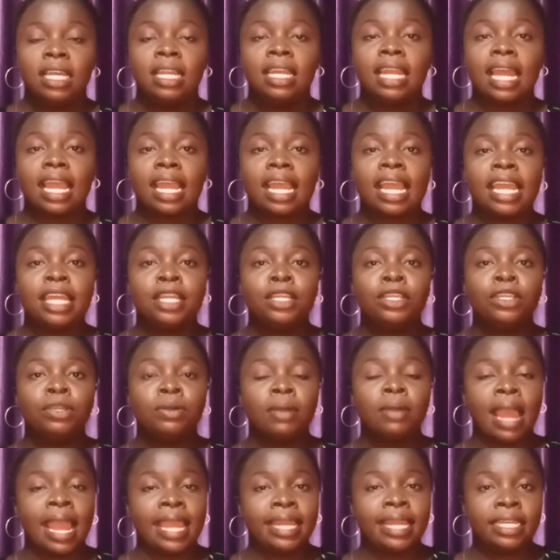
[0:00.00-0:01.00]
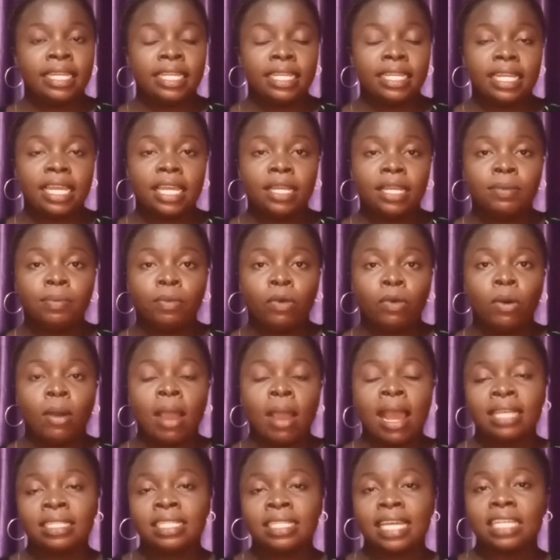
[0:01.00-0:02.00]
like i knew i needed
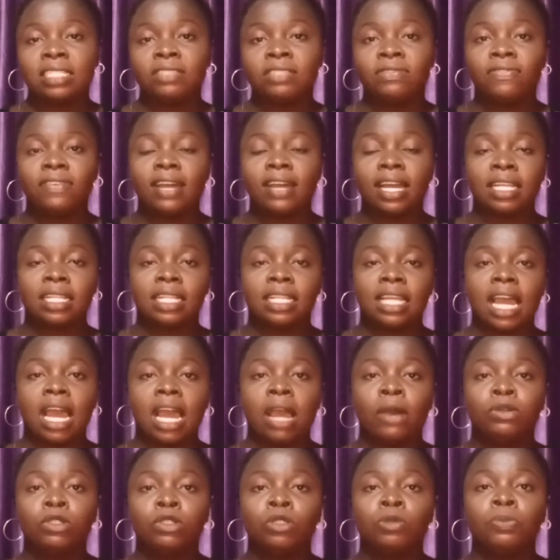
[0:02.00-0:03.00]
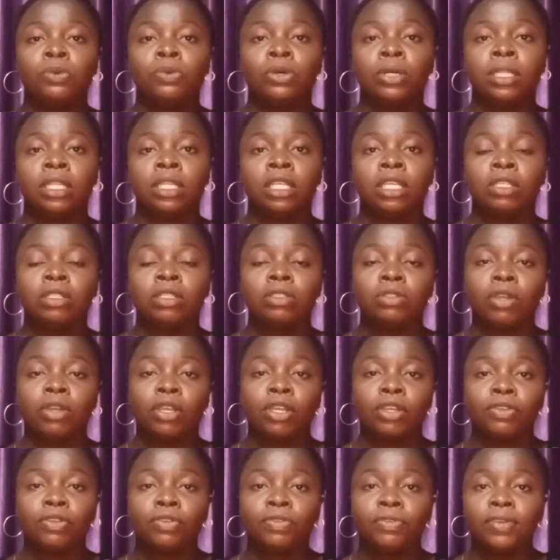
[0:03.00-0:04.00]
more aside the fact that i was born into
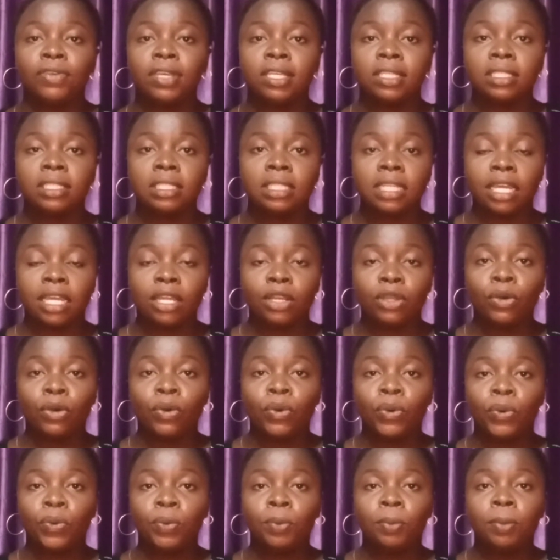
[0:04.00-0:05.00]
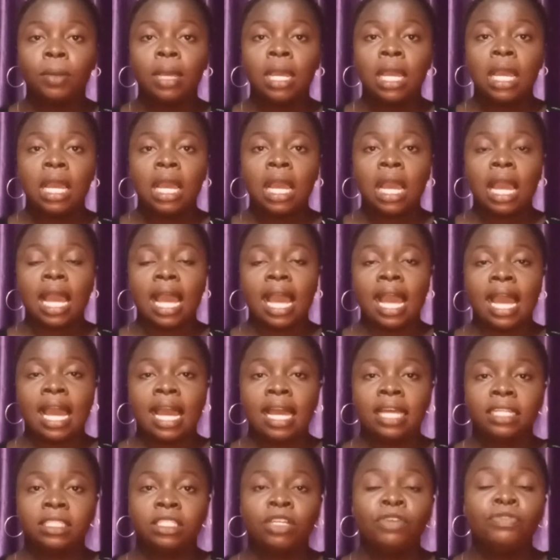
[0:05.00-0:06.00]
a christian home
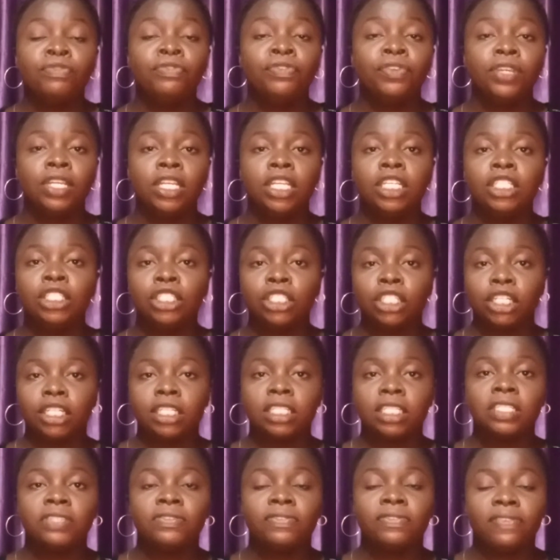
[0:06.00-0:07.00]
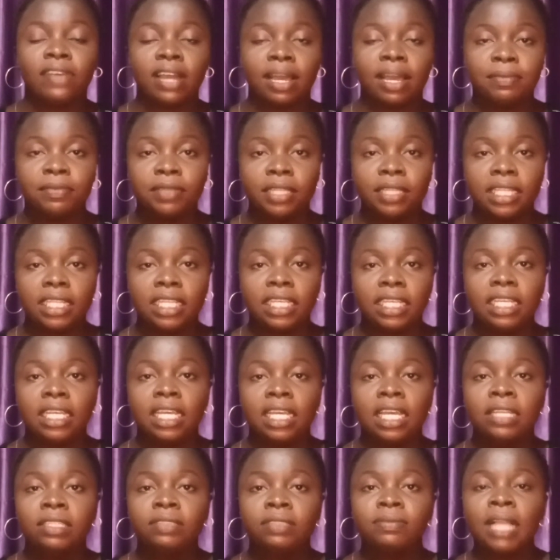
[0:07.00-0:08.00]
and a religious
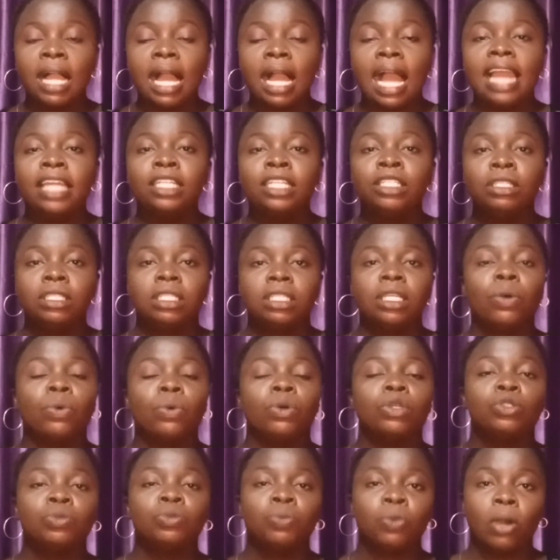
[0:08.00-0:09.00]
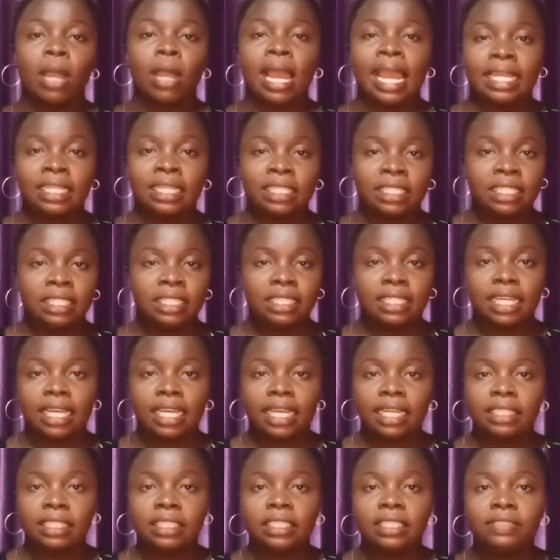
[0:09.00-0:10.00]
family i knew there was more i
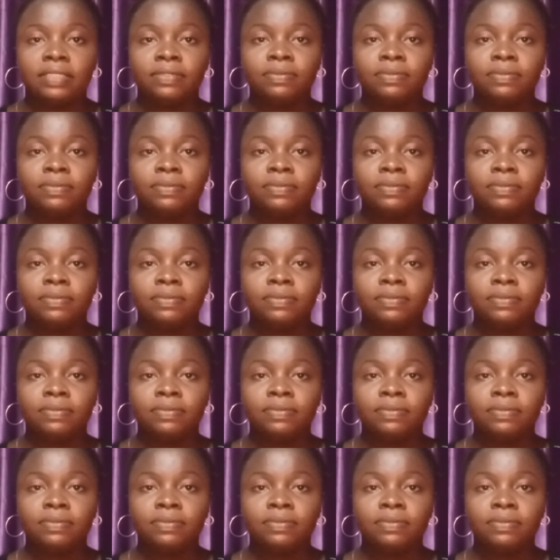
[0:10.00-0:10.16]
needed